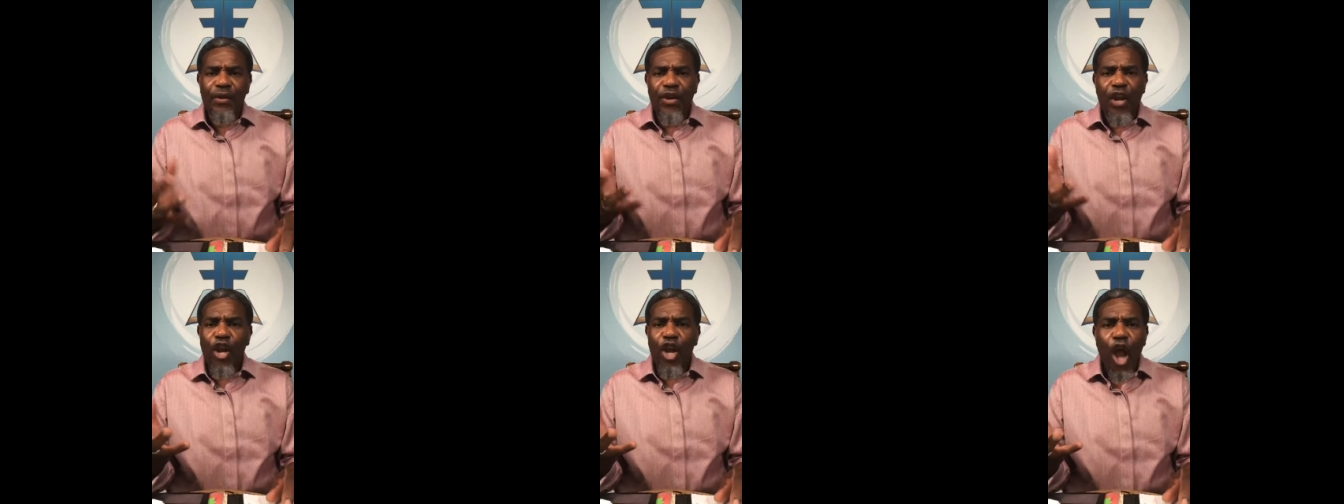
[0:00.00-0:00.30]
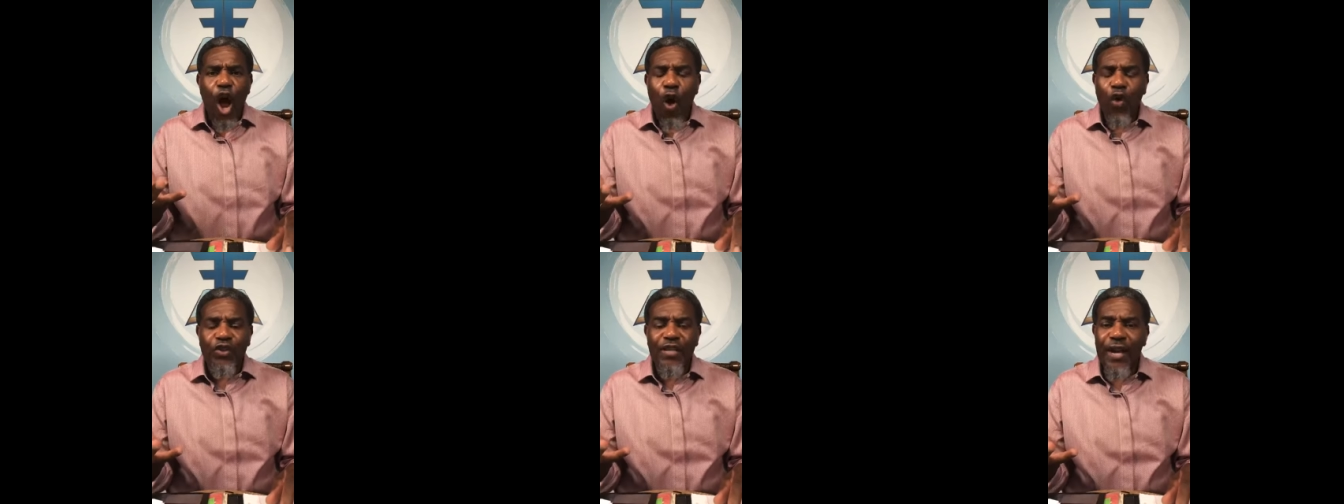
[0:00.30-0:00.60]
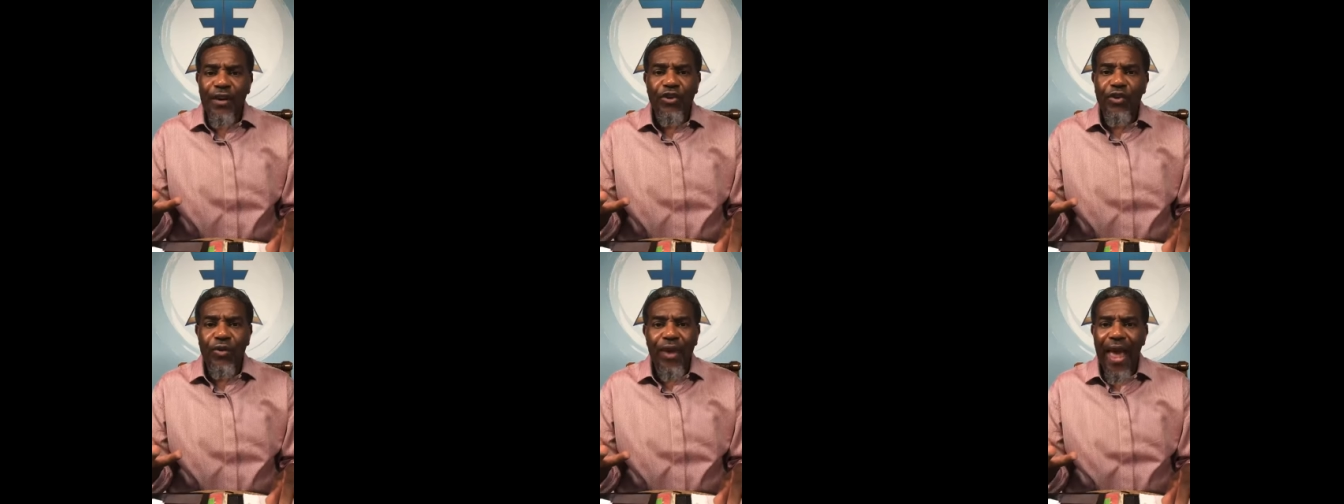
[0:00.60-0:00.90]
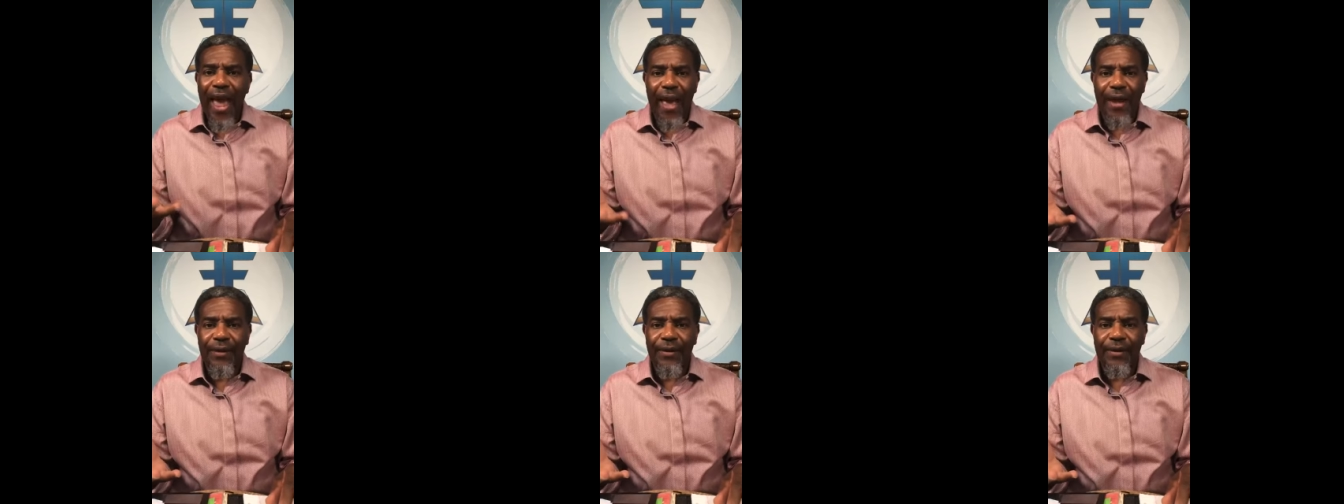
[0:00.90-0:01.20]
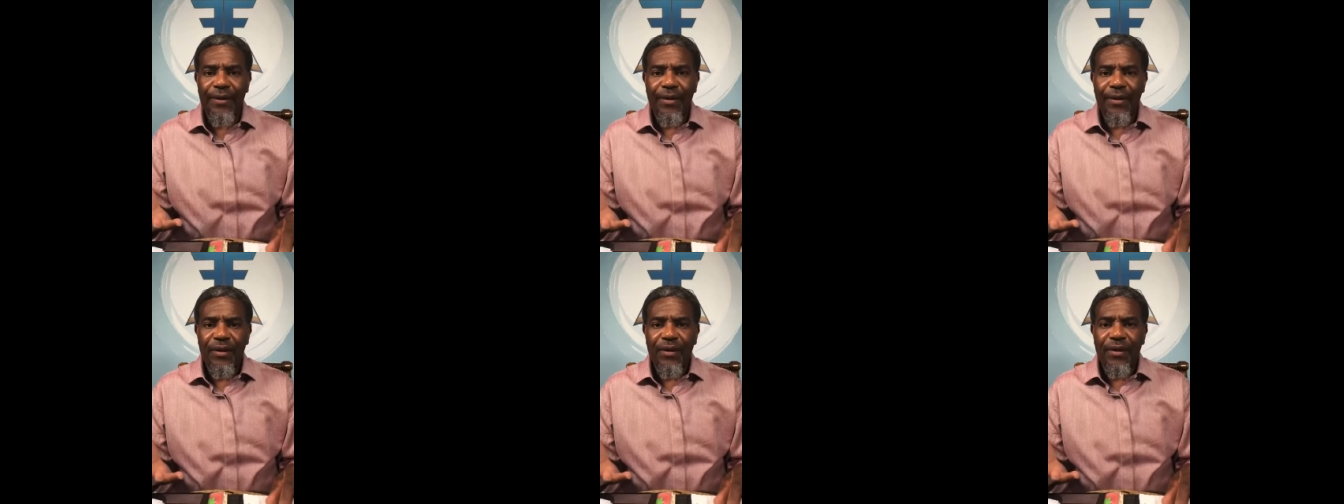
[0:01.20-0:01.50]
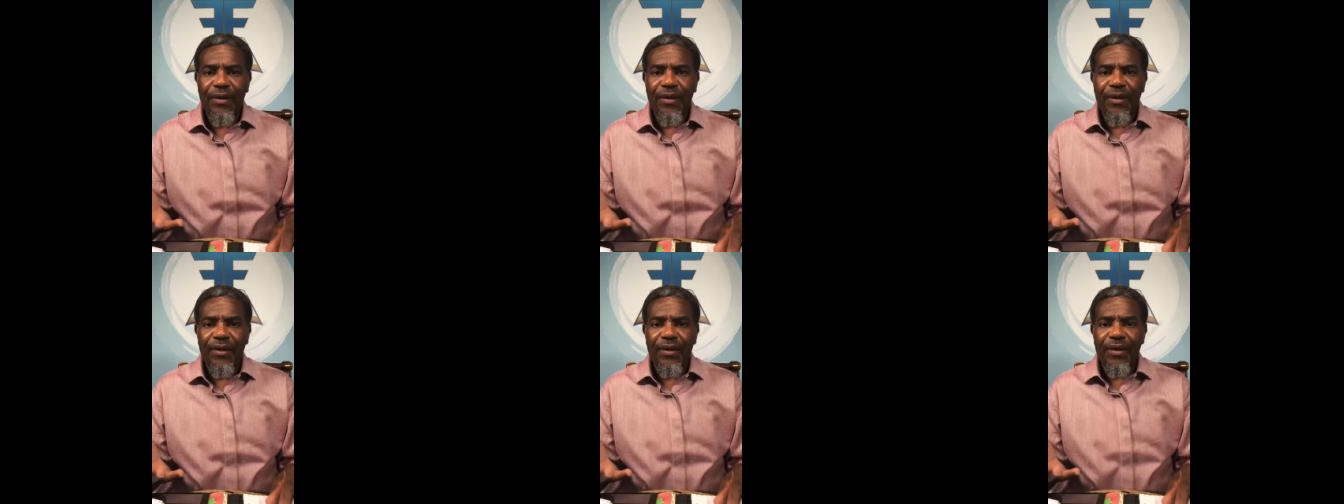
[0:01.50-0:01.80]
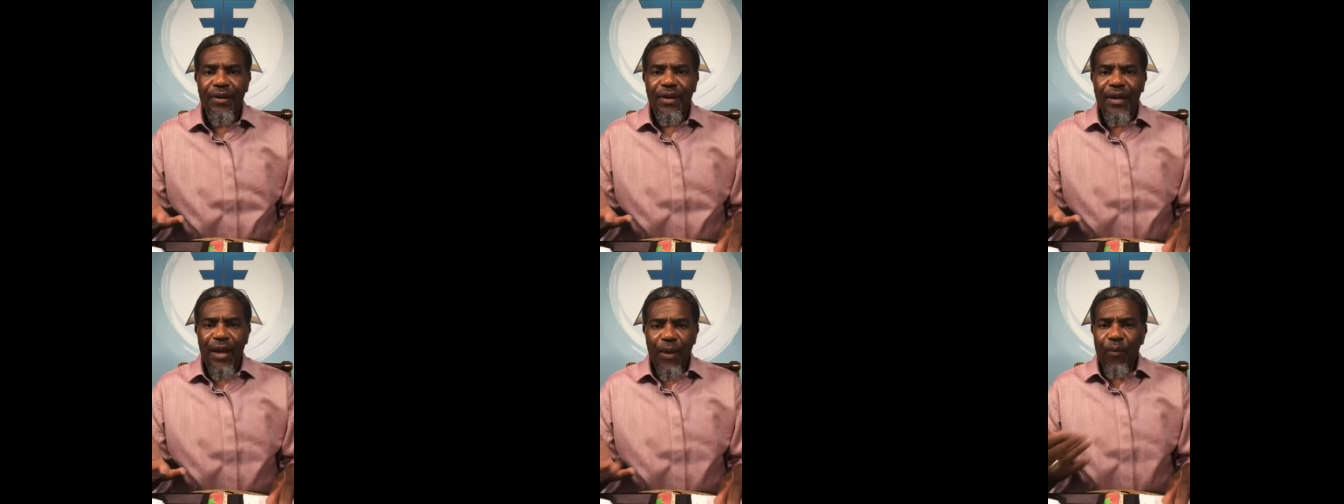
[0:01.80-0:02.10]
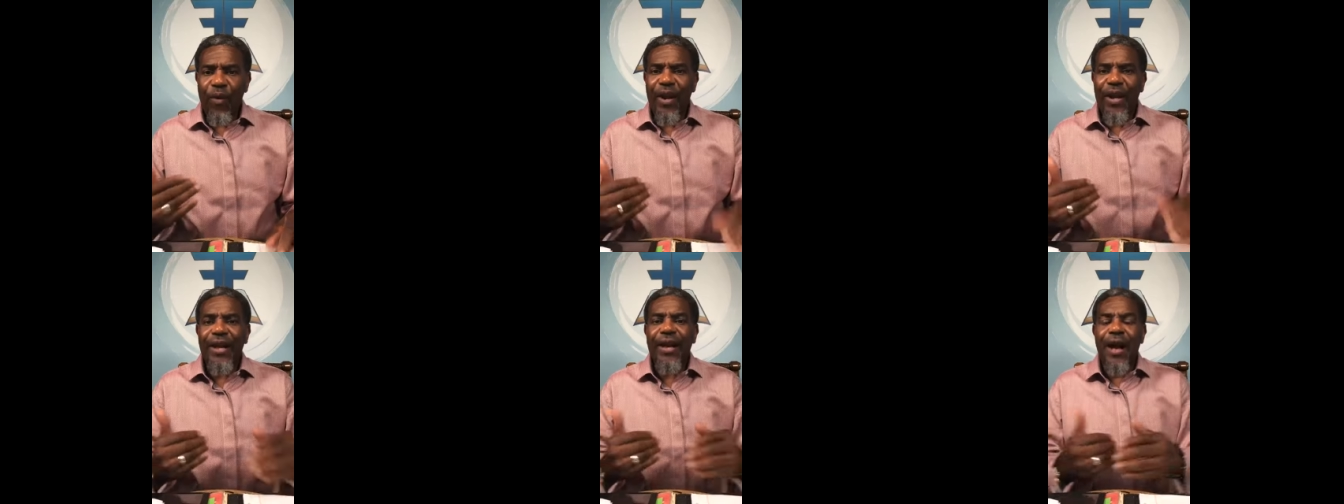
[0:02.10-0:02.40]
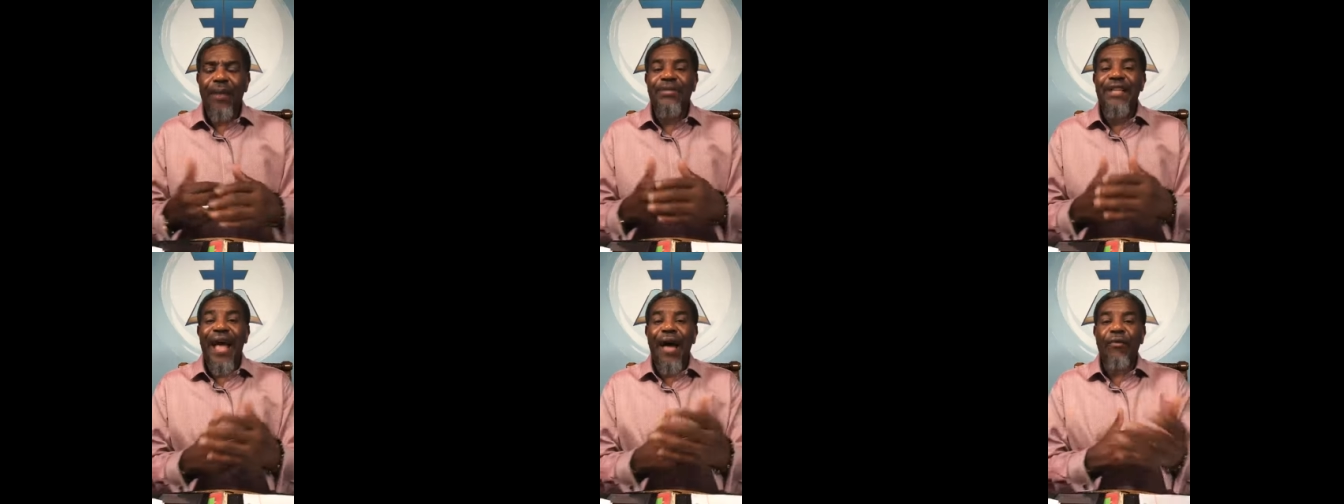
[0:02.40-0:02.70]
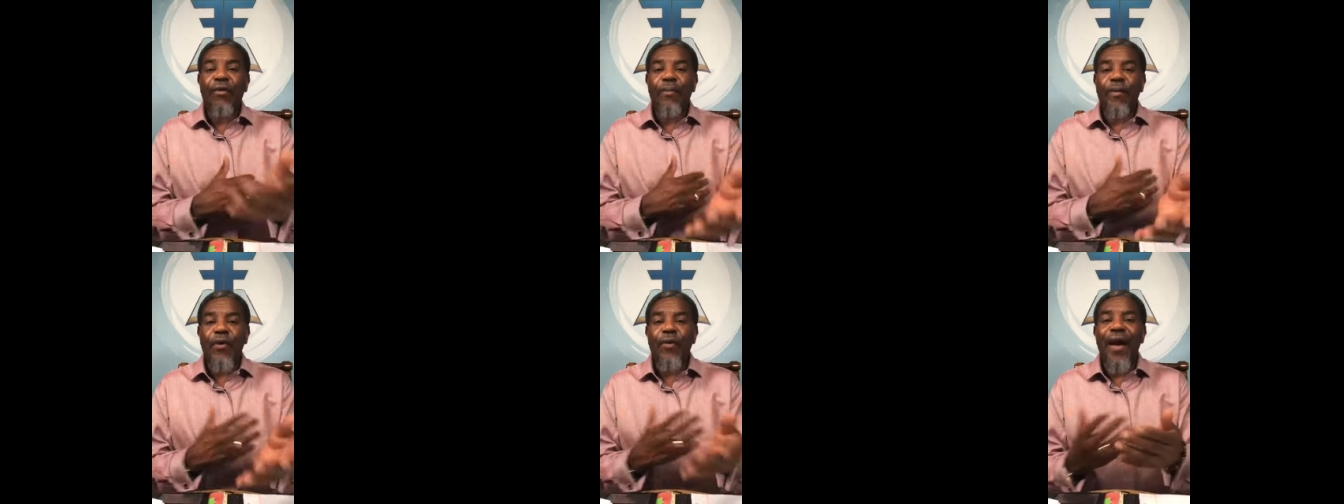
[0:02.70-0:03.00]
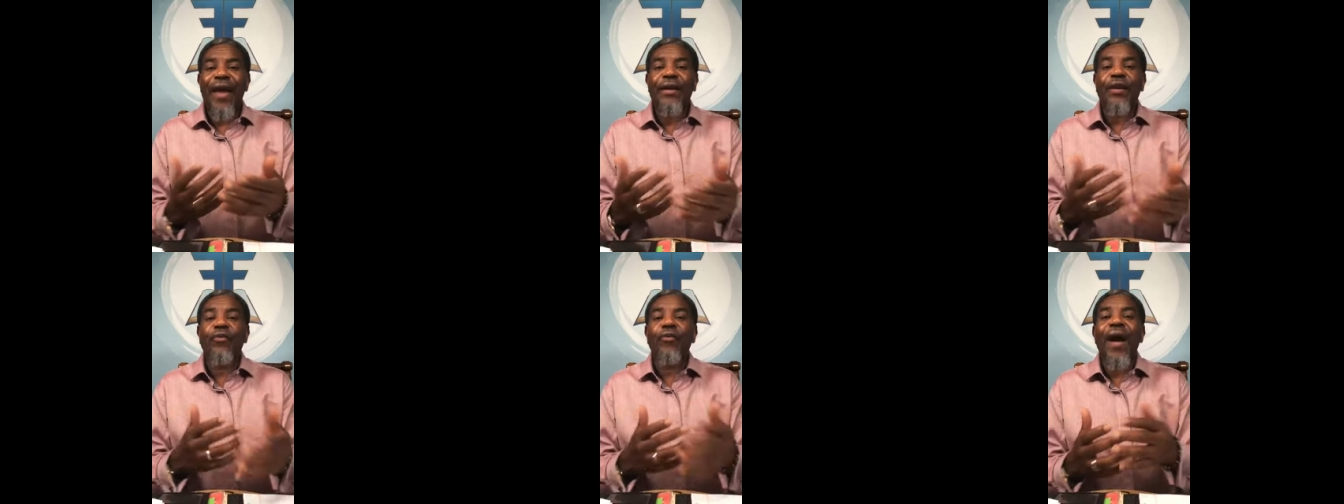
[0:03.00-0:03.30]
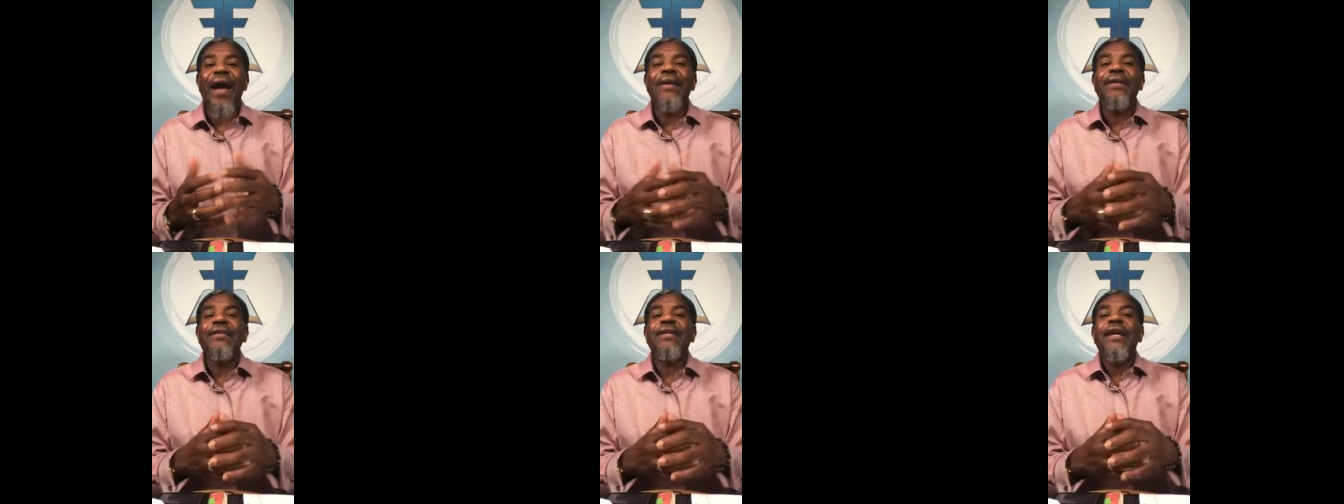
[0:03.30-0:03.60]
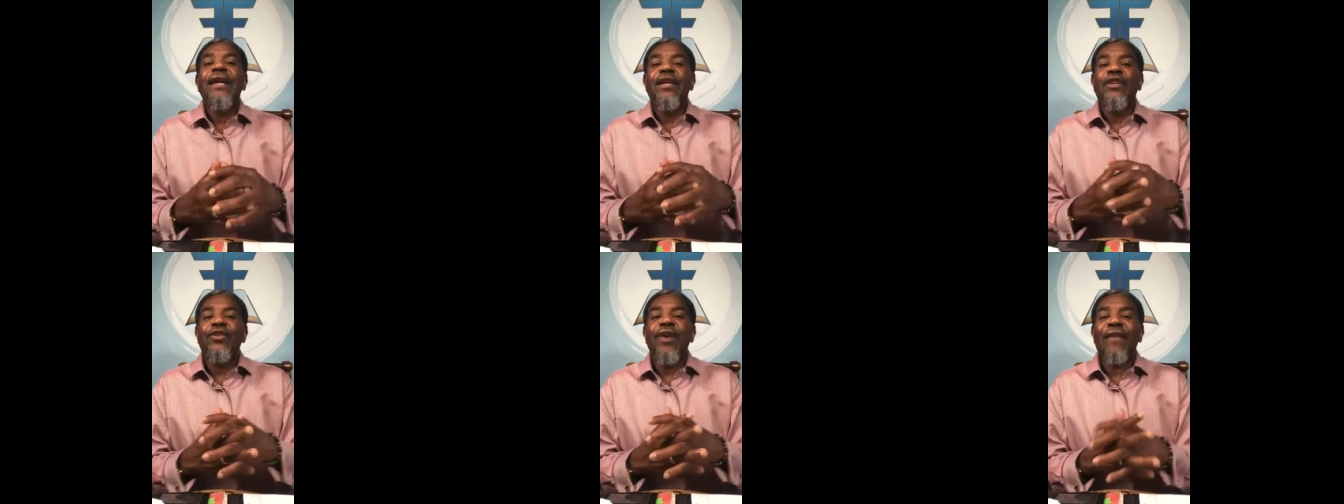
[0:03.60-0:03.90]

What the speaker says: The law tells you that. When it comes to our Miranda rights,